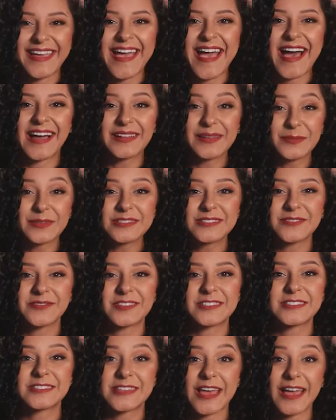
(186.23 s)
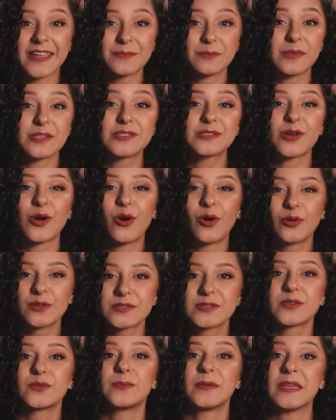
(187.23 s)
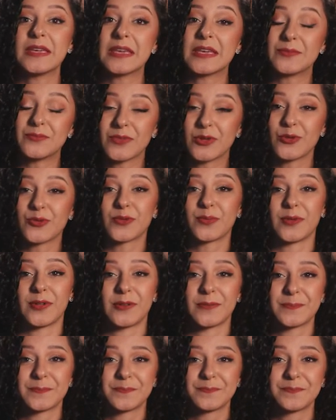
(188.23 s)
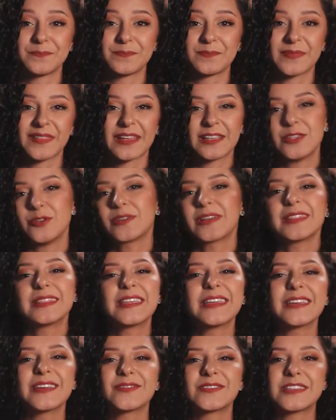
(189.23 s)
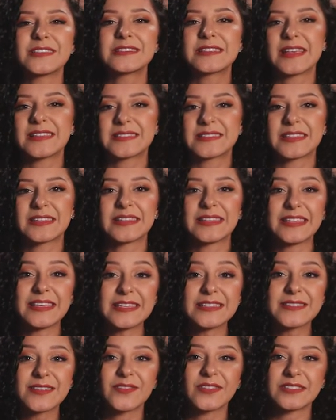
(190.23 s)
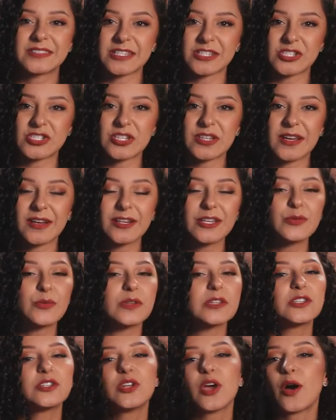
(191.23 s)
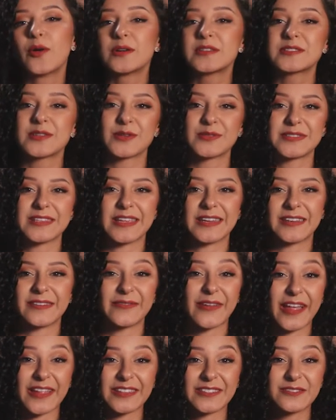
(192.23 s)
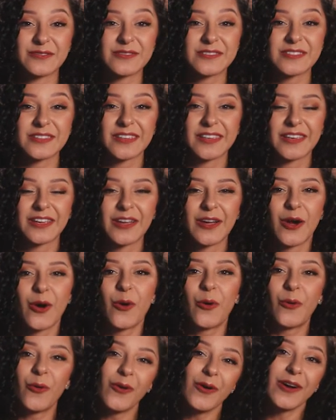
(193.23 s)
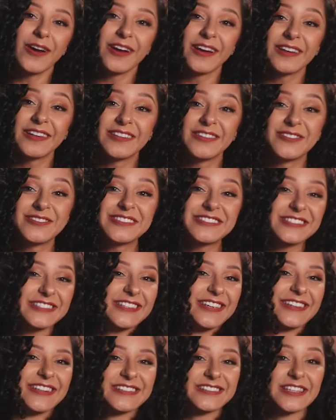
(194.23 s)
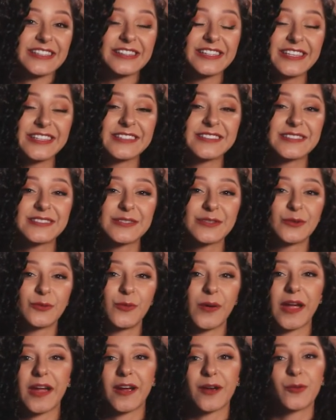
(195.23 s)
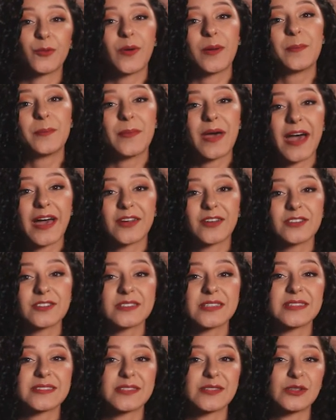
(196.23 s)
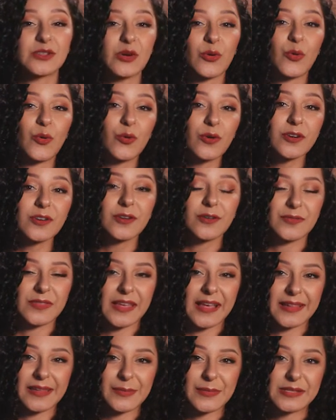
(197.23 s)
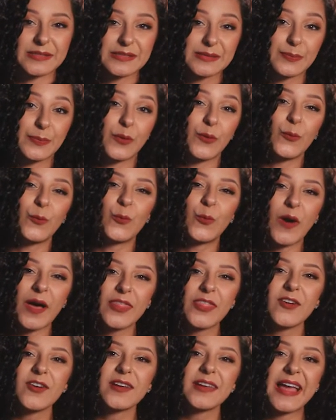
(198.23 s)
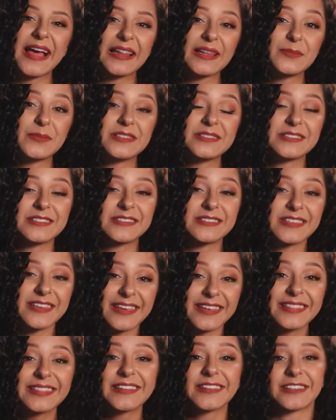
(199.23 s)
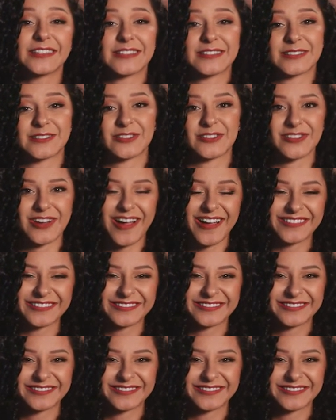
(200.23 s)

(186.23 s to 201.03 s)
Elements of a set must also be immutable. You can think of this as the keys of a dictionary with no associated values. Or you could see it as a list where what matters isn't the order of the elements, but whether an element is in the list or not.